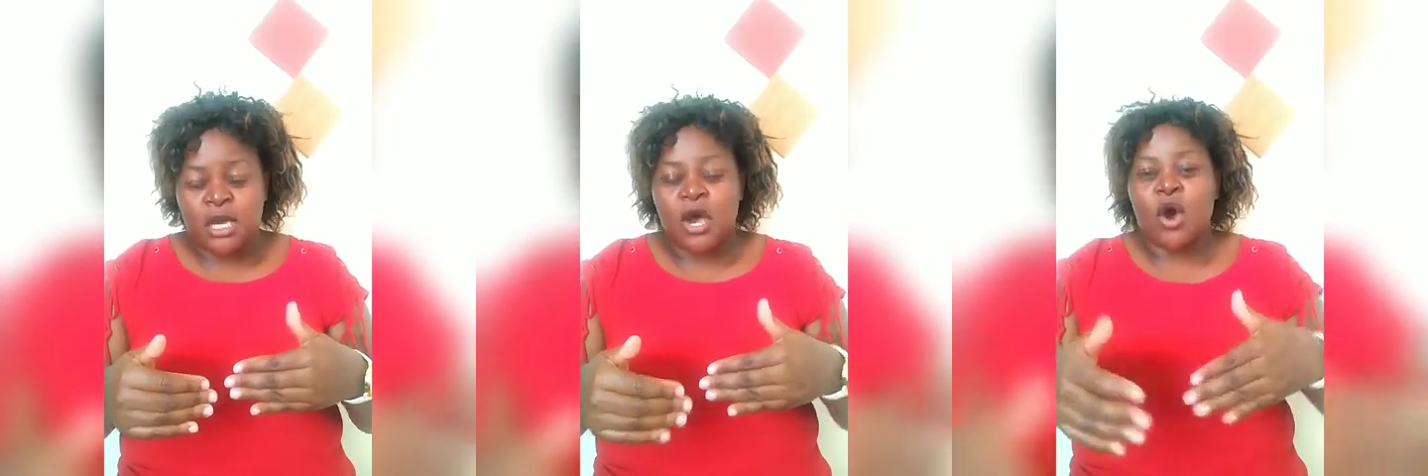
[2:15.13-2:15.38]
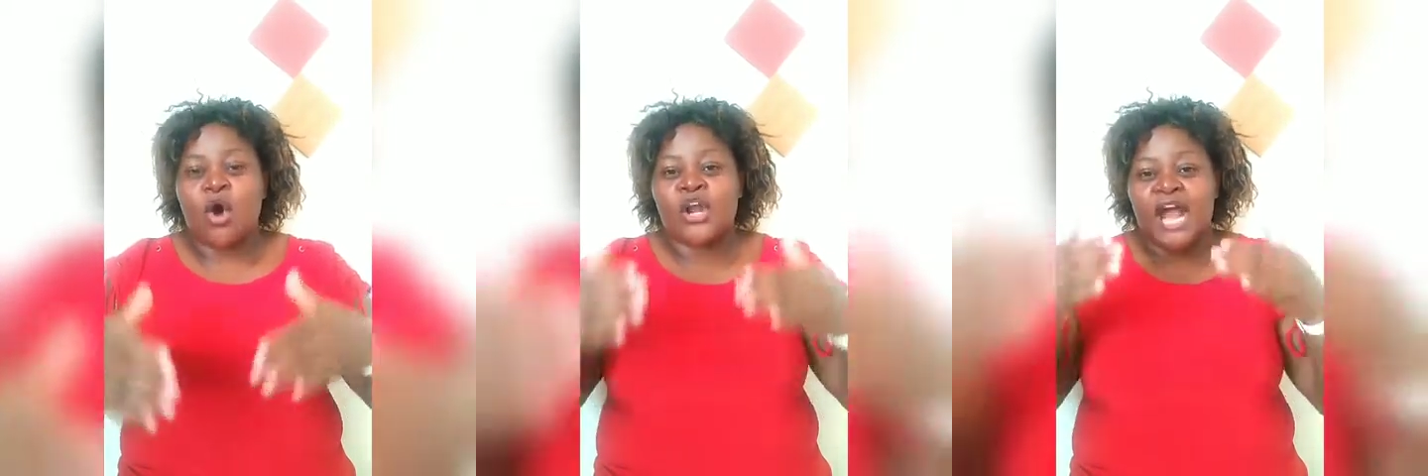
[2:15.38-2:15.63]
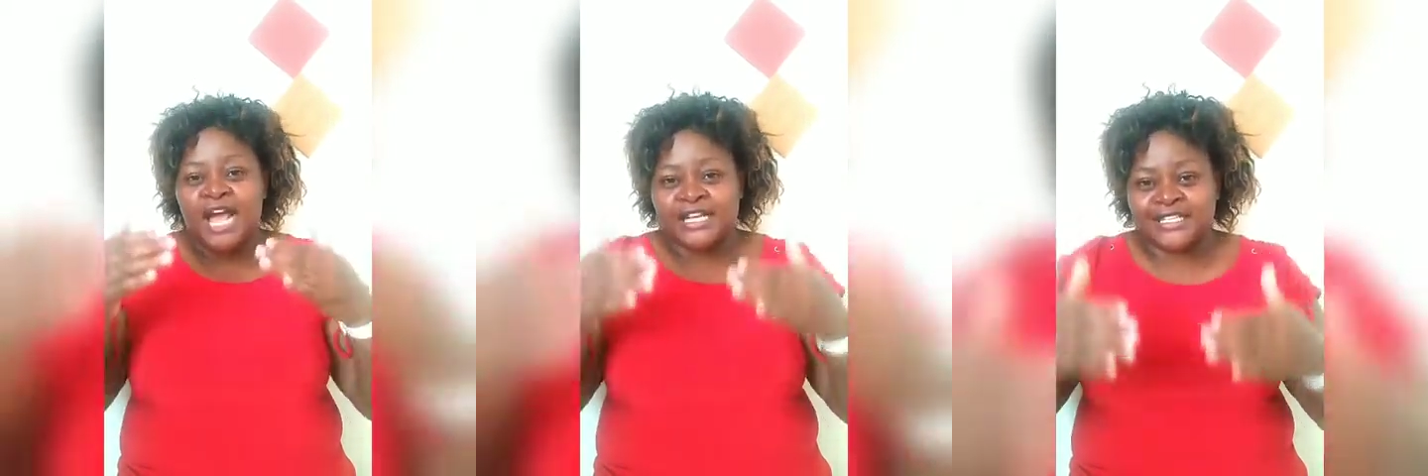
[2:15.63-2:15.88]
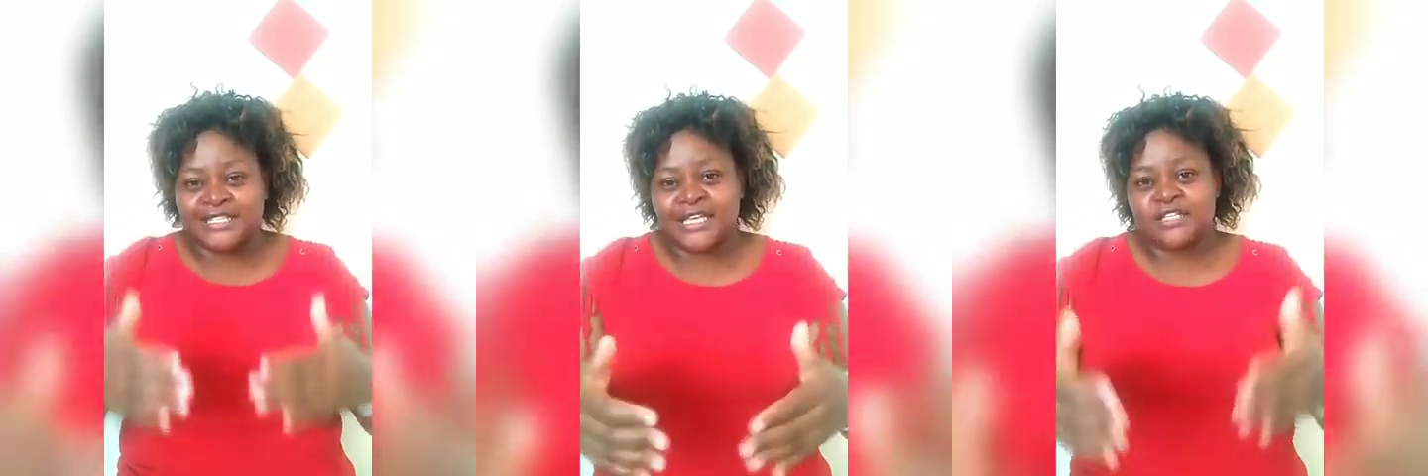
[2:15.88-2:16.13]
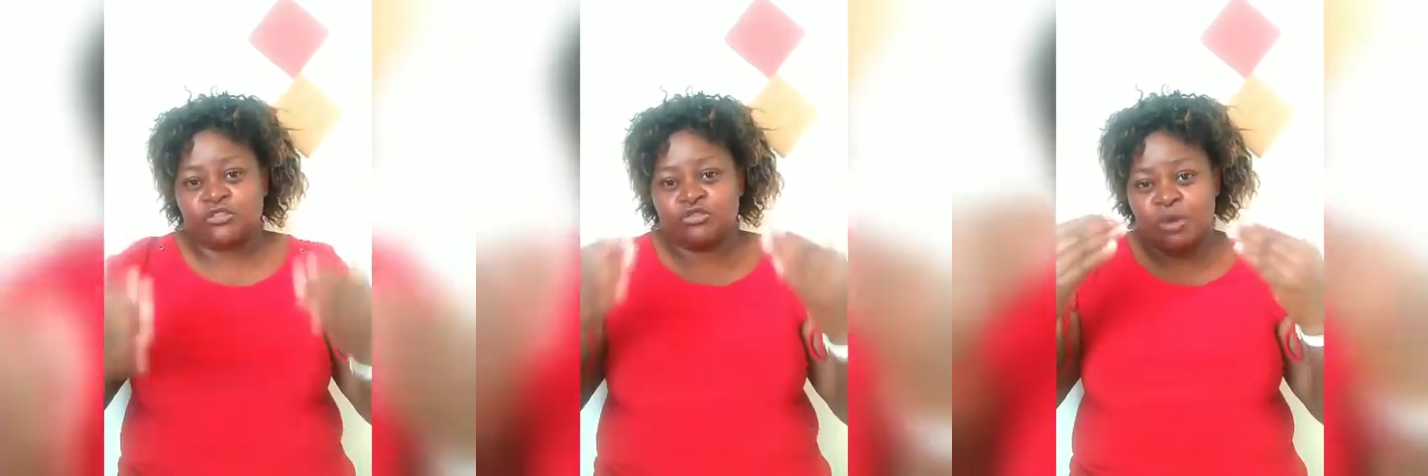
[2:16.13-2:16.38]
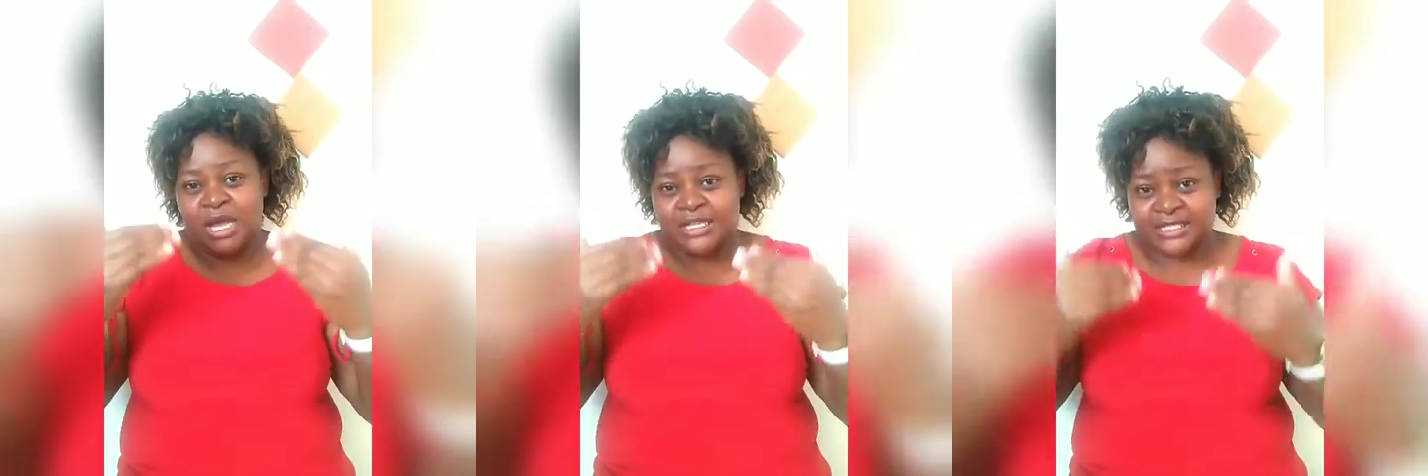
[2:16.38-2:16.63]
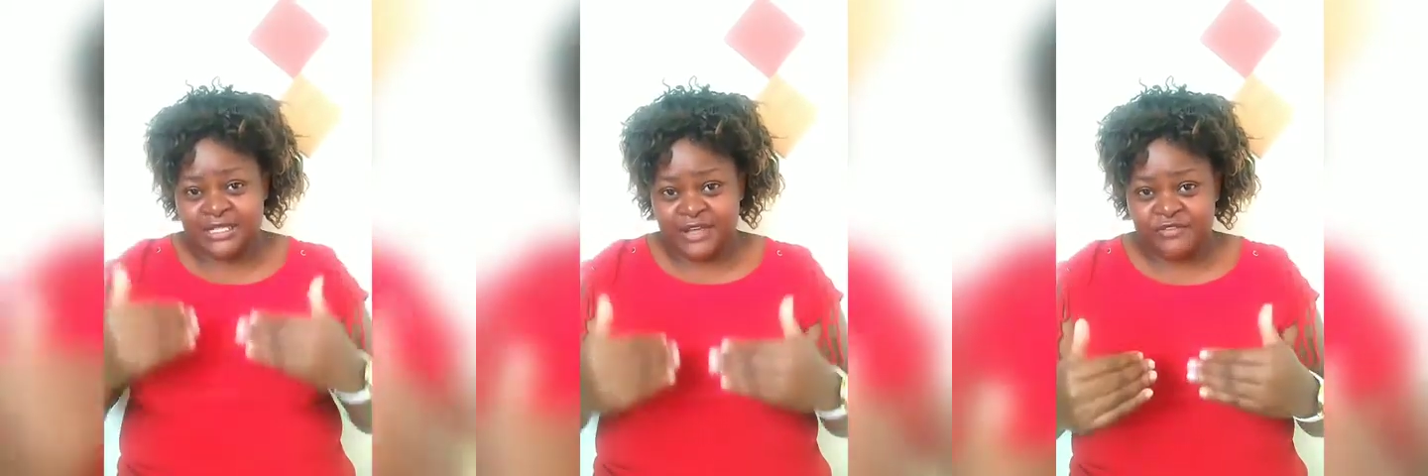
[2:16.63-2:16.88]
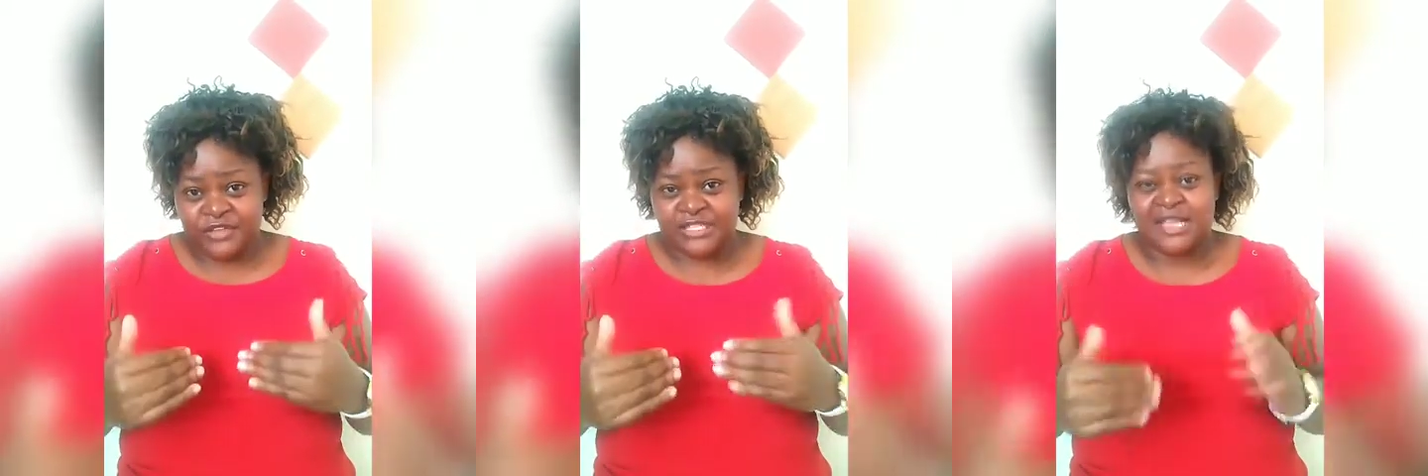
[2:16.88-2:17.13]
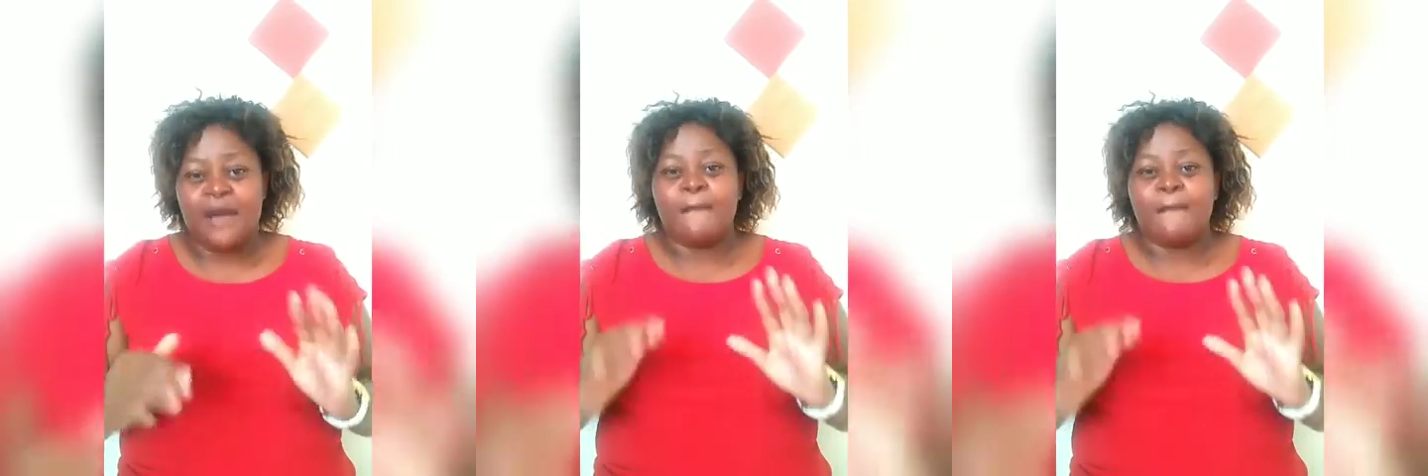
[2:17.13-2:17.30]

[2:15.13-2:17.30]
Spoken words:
or access to a service,